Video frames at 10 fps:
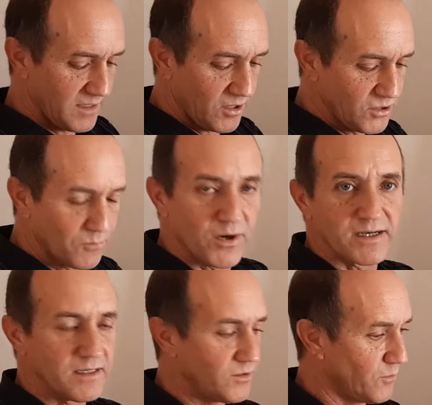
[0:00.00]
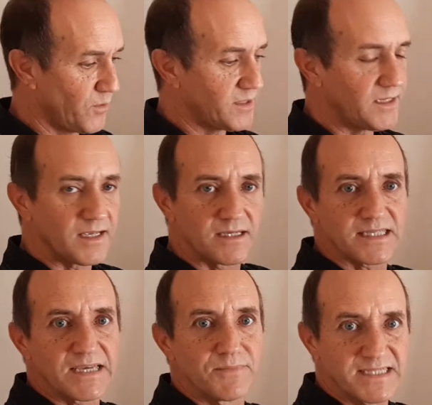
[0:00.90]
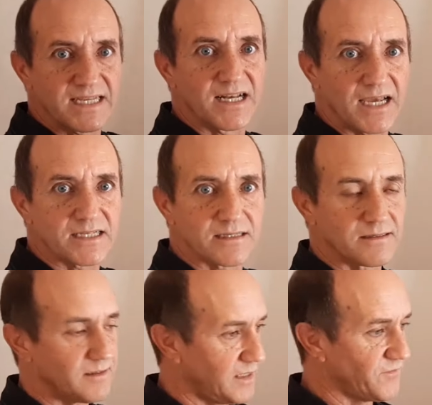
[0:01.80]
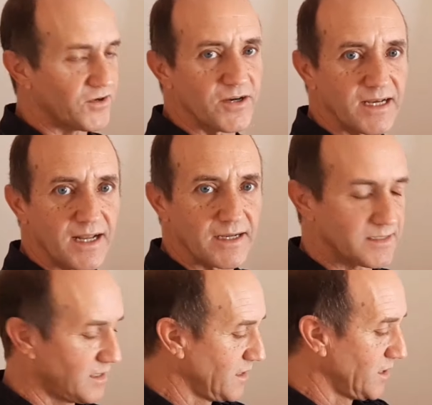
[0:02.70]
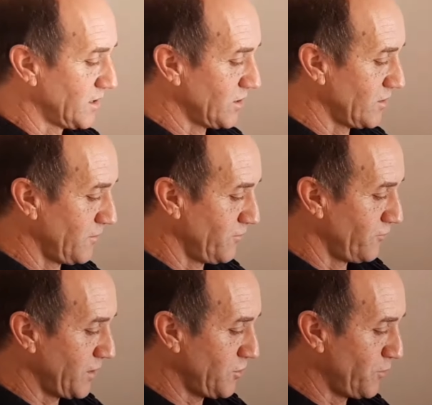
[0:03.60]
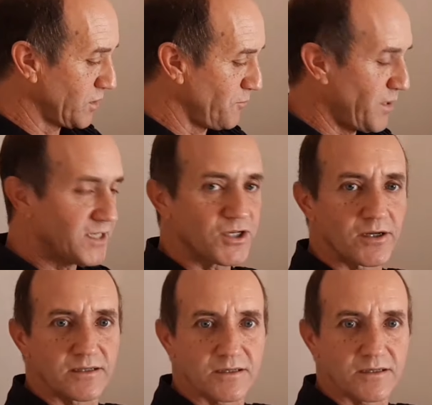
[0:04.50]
on your body is emitting light, infrared light. So that when you put the patch on,